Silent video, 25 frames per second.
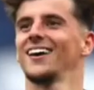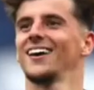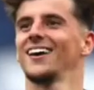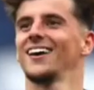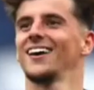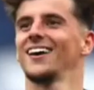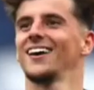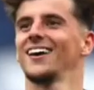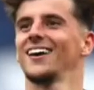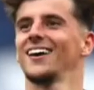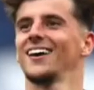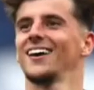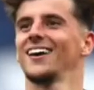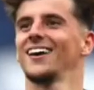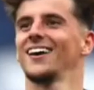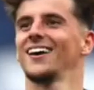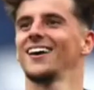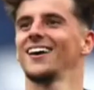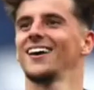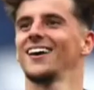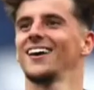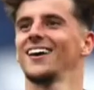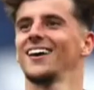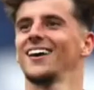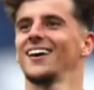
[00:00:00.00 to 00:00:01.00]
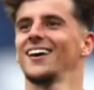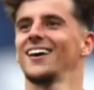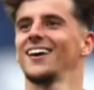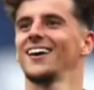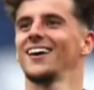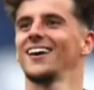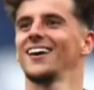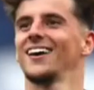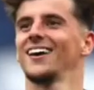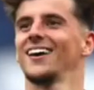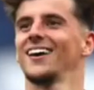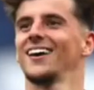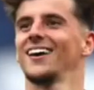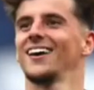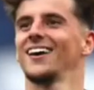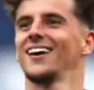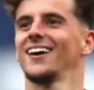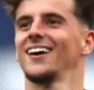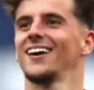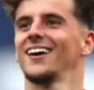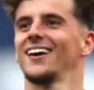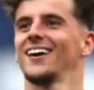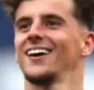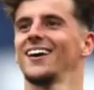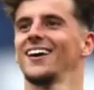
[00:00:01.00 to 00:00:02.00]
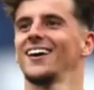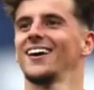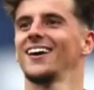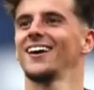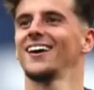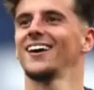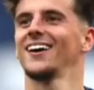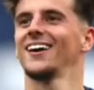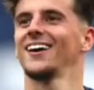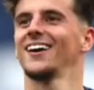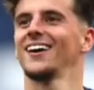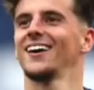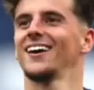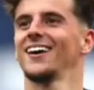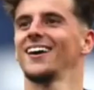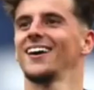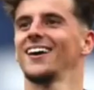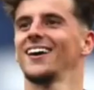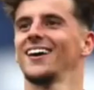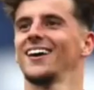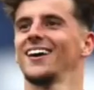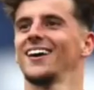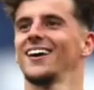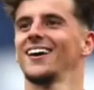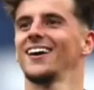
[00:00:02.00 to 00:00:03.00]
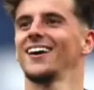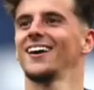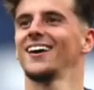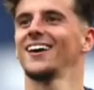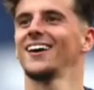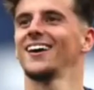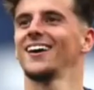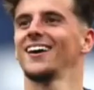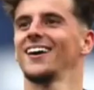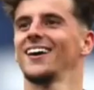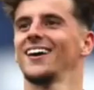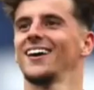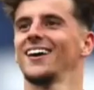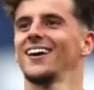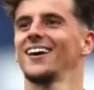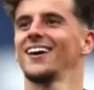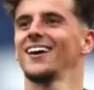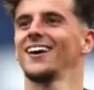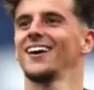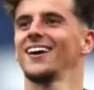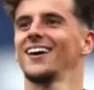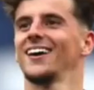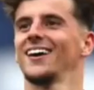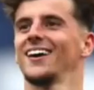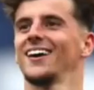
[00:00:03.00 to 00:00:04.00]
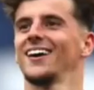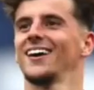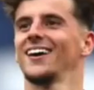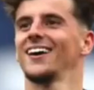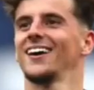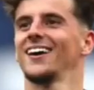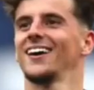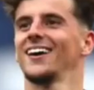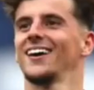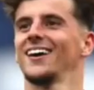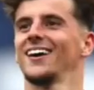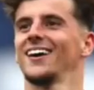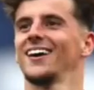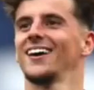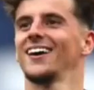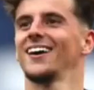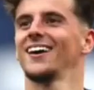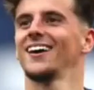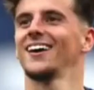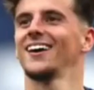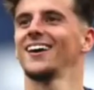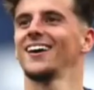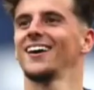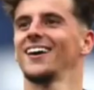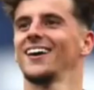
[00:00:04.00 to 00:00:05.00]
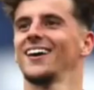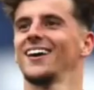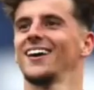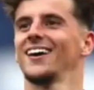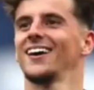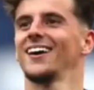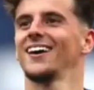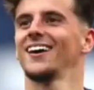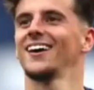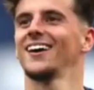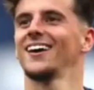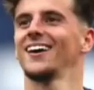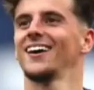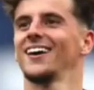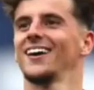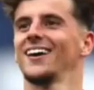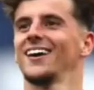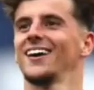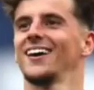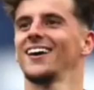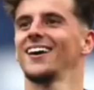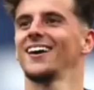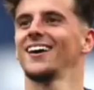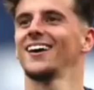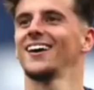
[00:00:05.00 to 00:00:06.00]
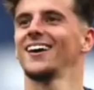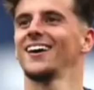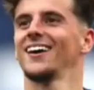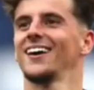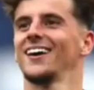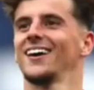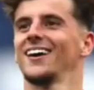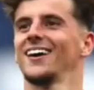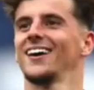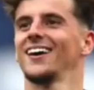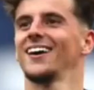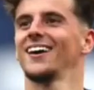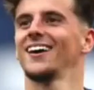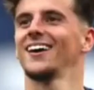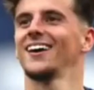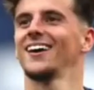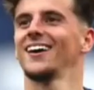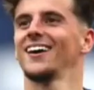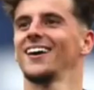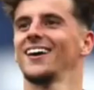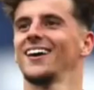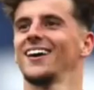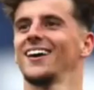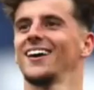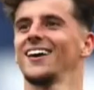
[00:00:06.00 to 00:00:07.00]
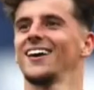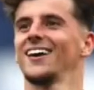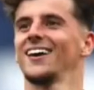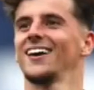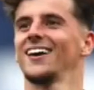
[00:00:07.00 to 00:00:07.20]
(silent)